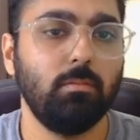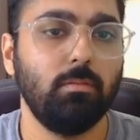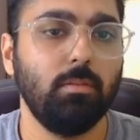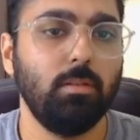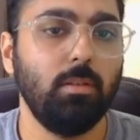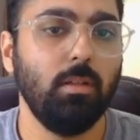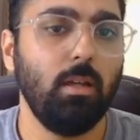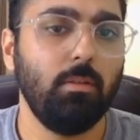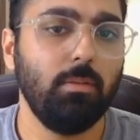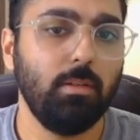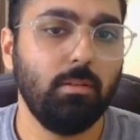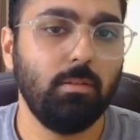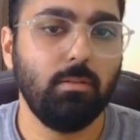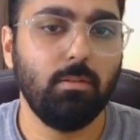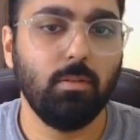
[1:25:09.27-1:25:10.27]
Yeah, we
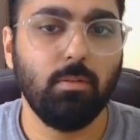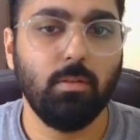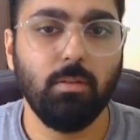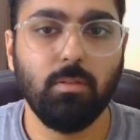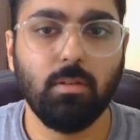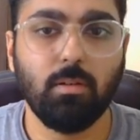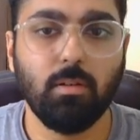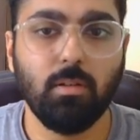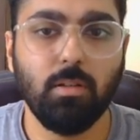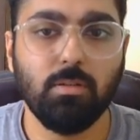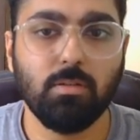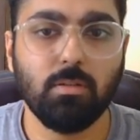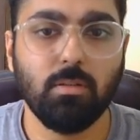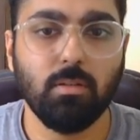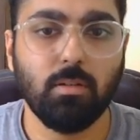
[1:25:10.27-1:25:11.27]
don't even
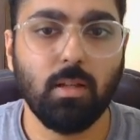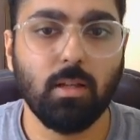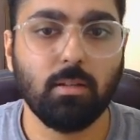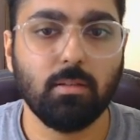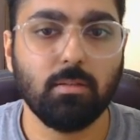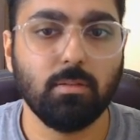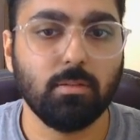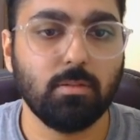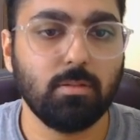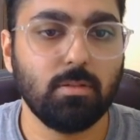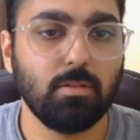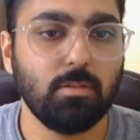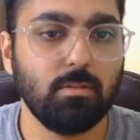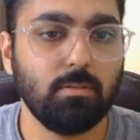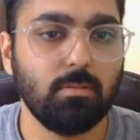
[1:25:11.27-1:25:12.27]
reach the tag
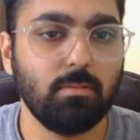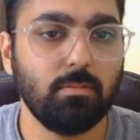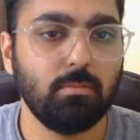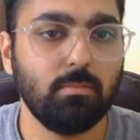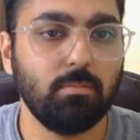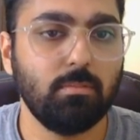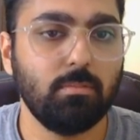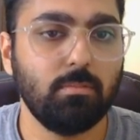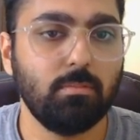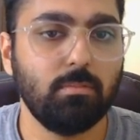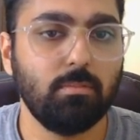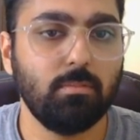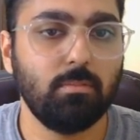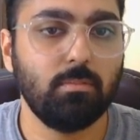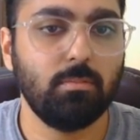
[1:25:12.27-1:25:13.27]
search.
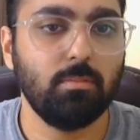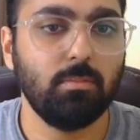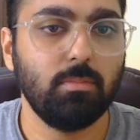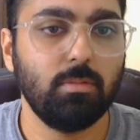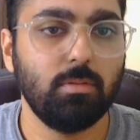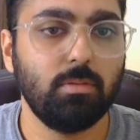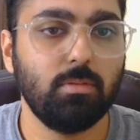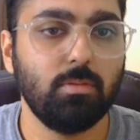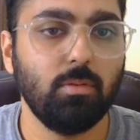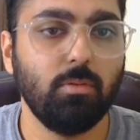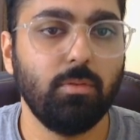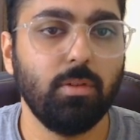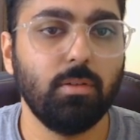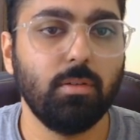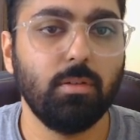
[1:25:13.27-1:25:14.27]
So
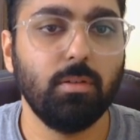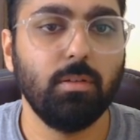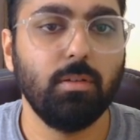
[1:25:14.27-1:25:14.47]
weird.